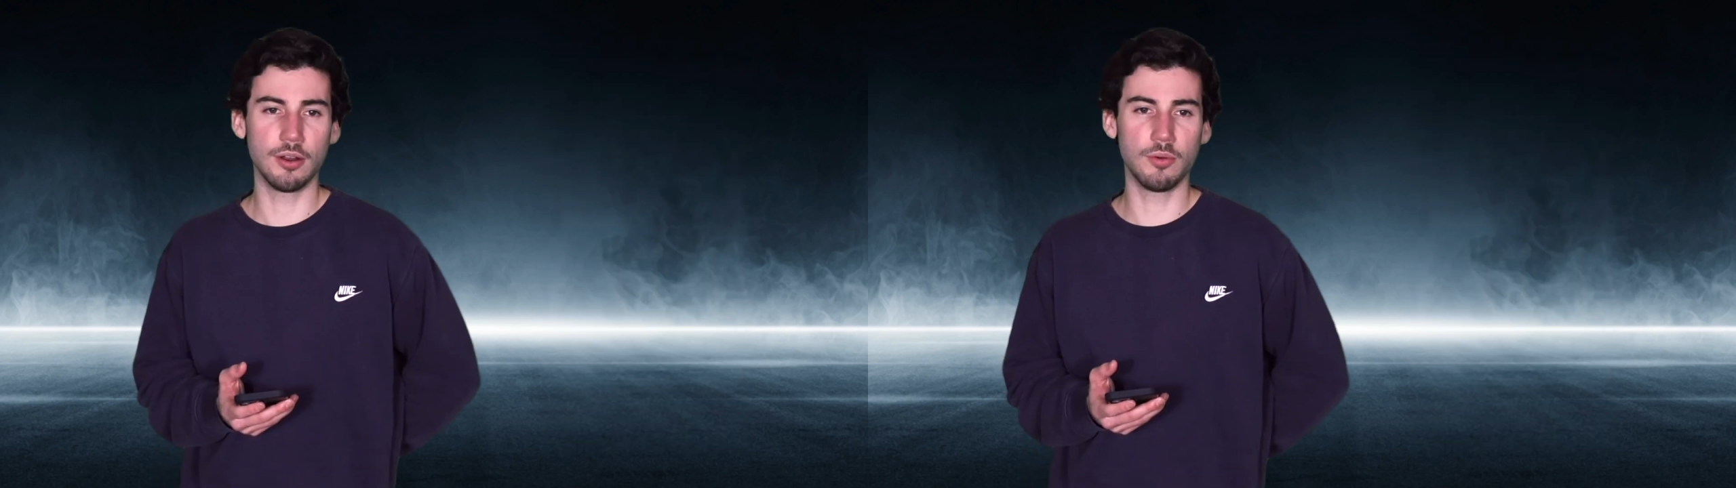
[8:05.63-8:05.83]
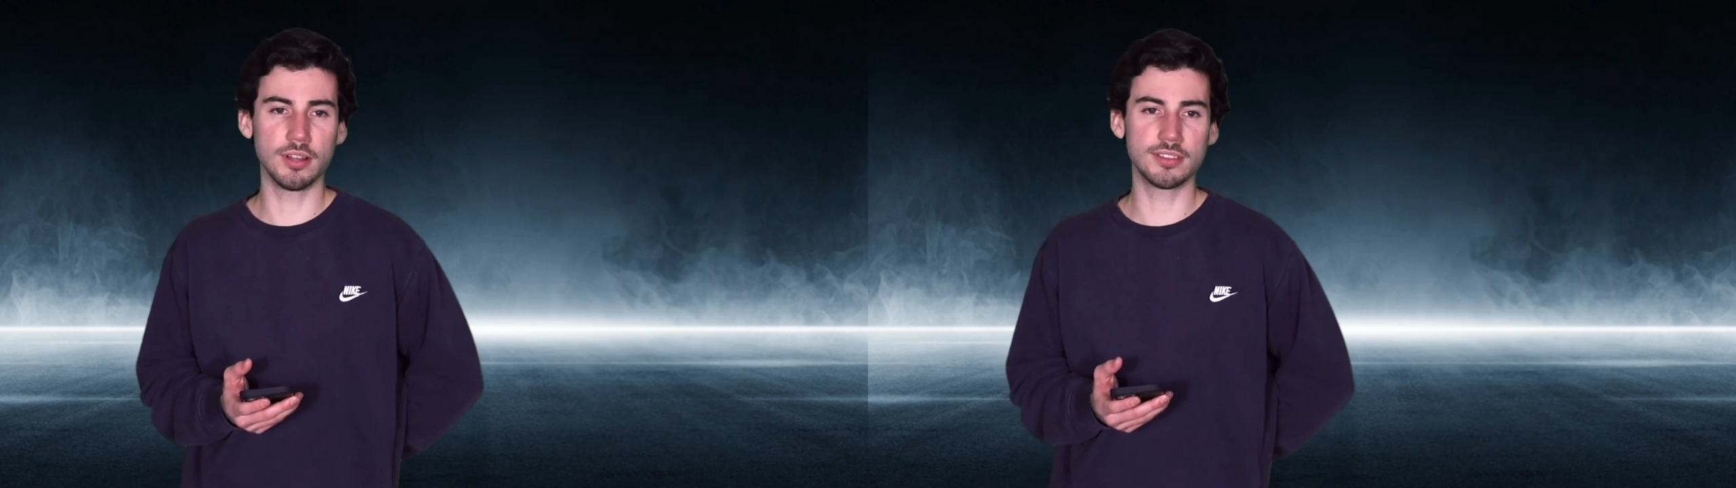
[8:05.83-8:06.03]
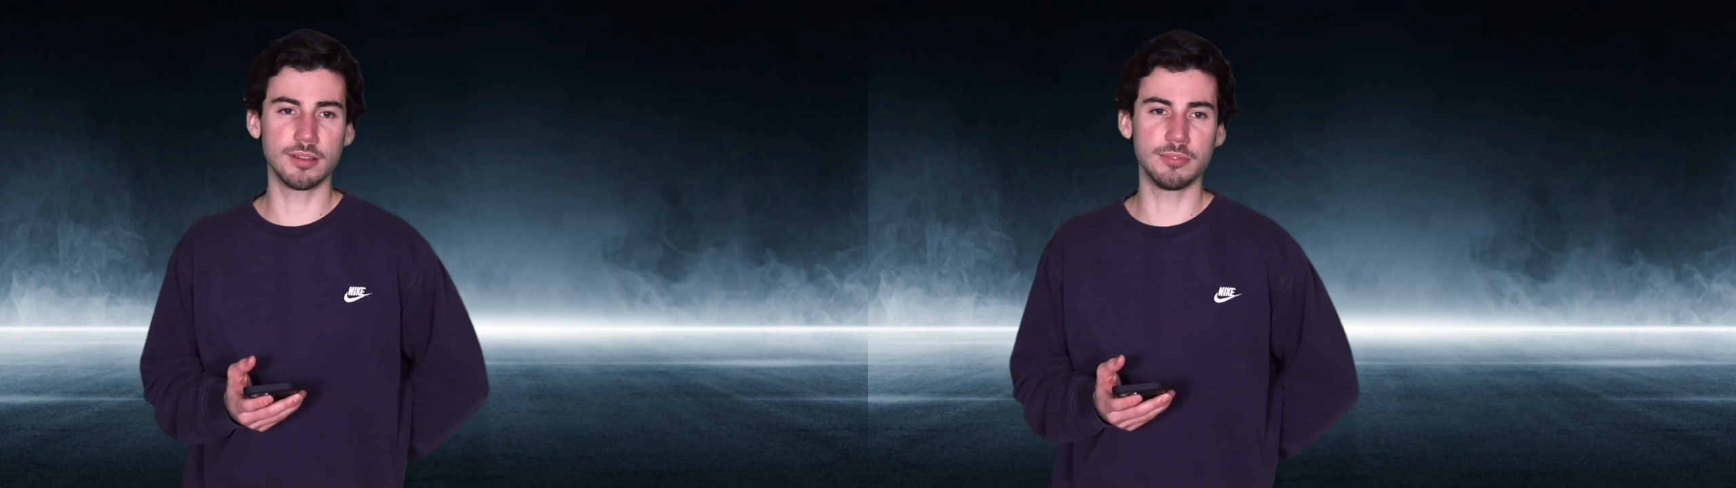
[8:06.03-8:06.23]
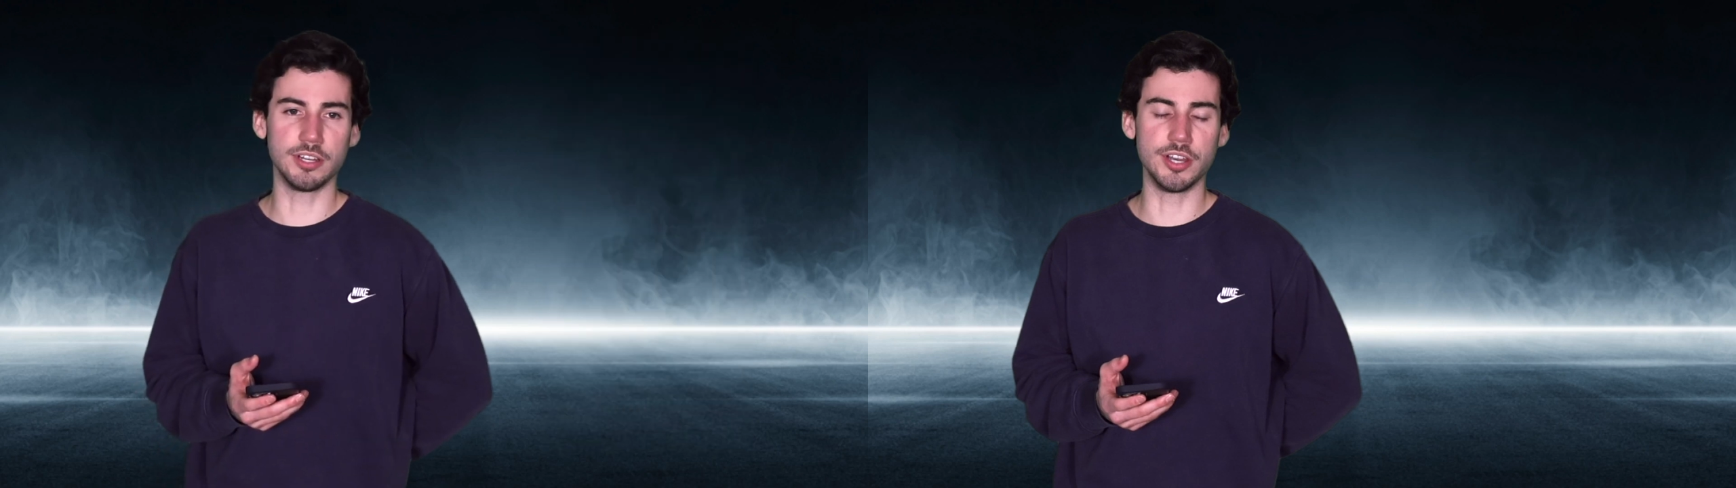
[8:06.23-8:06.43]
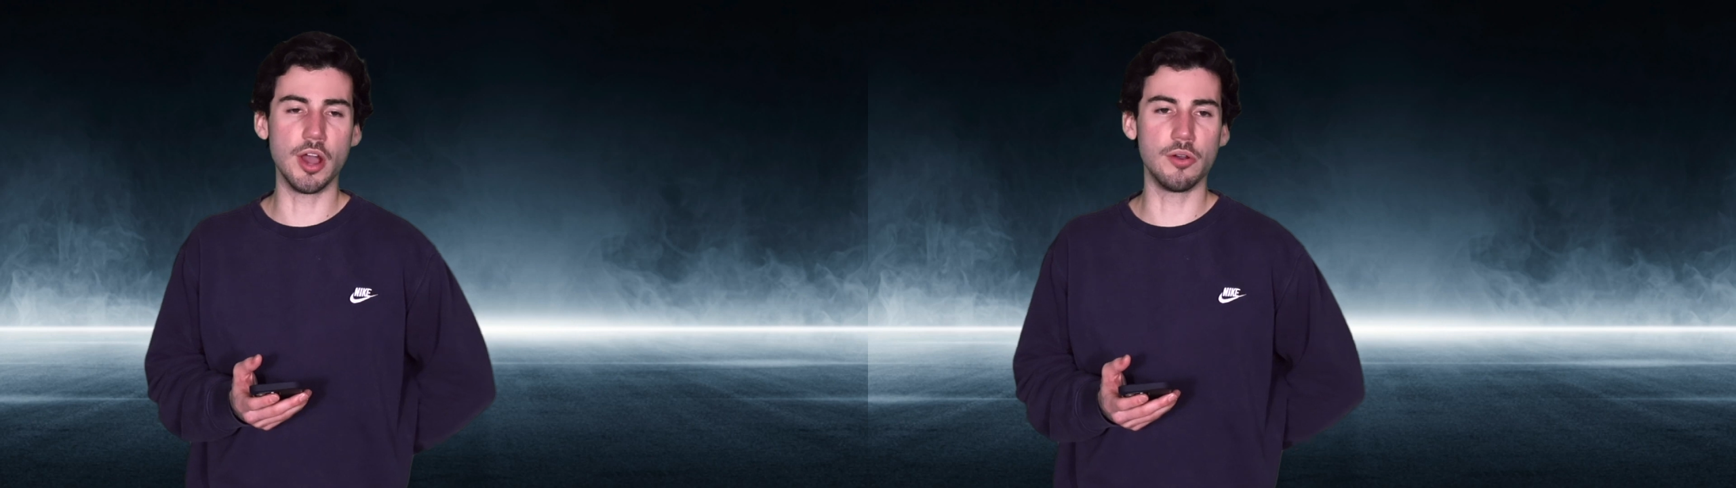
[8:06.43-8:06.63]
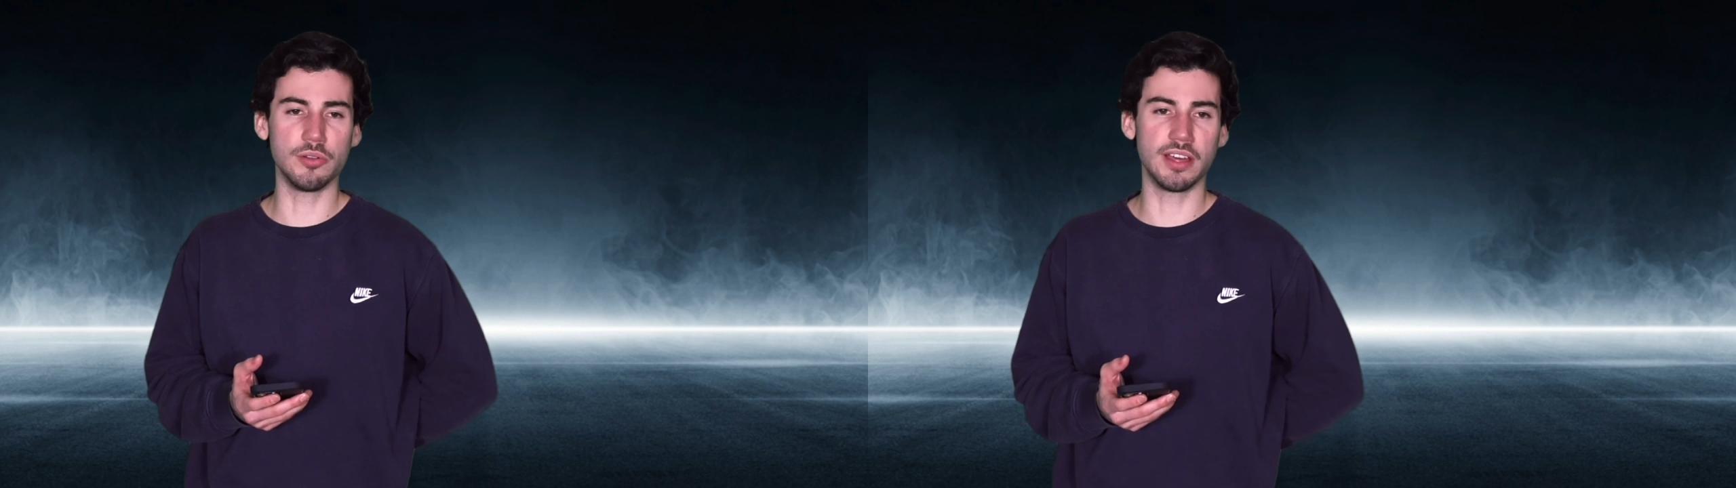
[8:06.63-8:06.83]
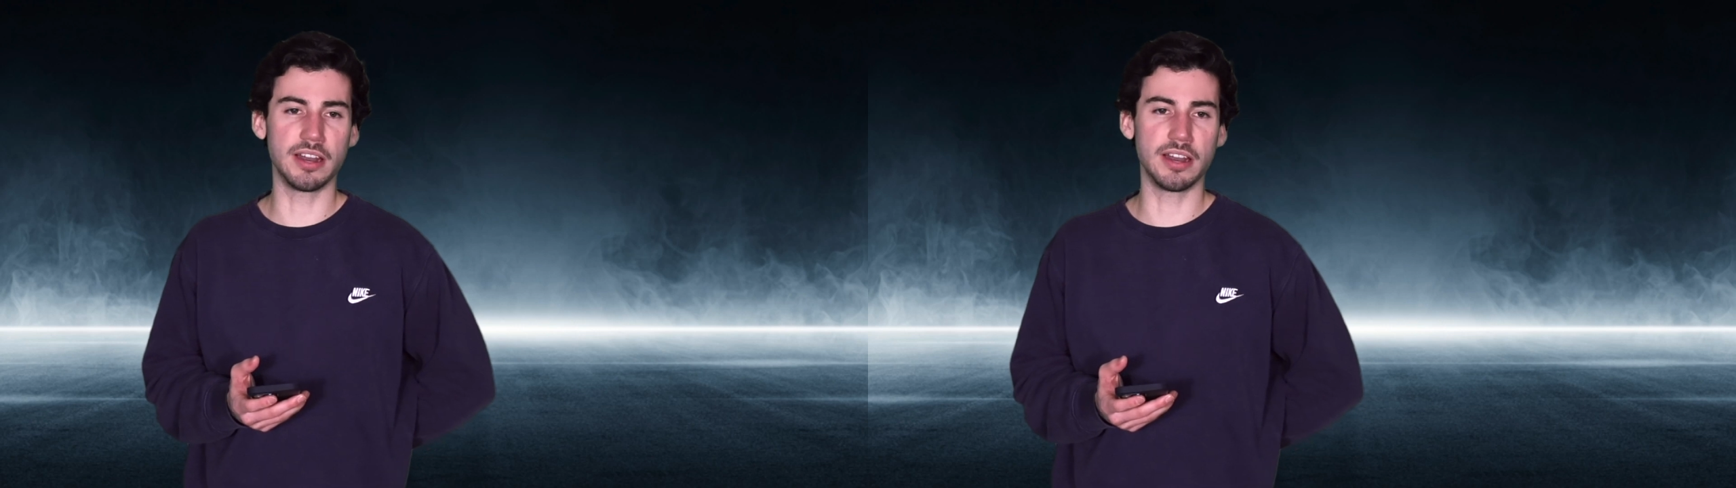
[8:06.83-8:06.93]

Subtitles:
I don't want them to know that